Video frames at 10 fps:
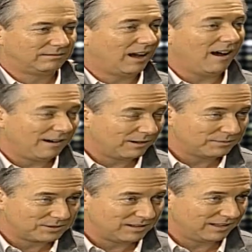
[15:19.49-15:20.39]

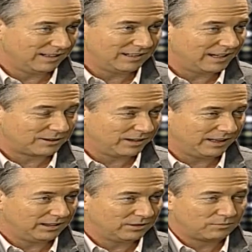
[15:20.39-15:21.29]
tired of sitting in that
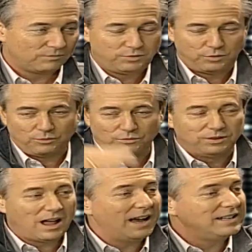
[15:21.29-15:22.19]
tree and he just
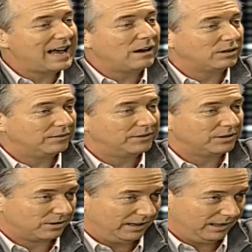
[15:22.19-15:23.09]
flies out of
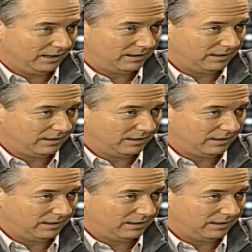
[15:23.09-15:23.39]
the tree.